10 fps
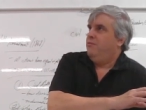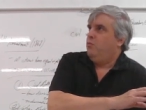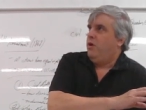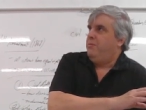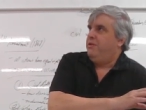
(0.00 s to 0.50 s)

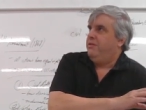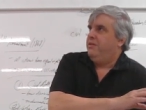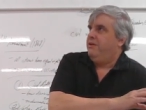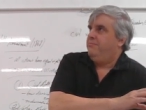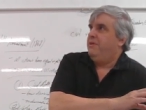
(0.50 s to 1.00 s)
women, and
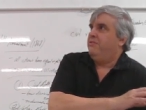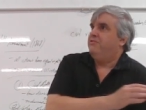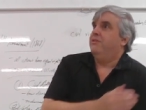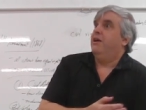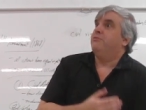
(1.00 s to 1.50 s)
that,
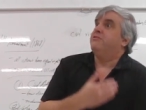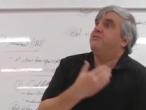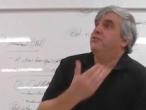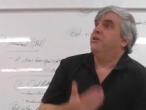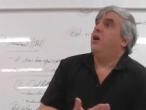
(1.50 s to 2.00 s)
that was
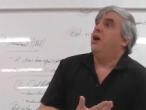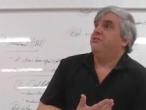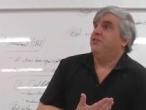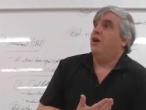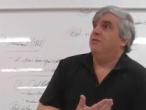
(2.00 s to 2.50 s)
considered a
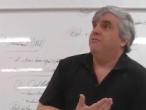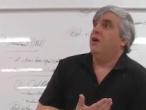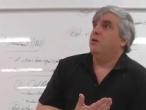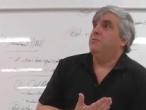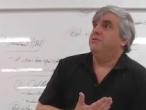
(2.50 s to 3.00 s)
hostile
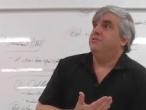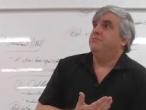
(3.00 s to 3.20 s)
environment.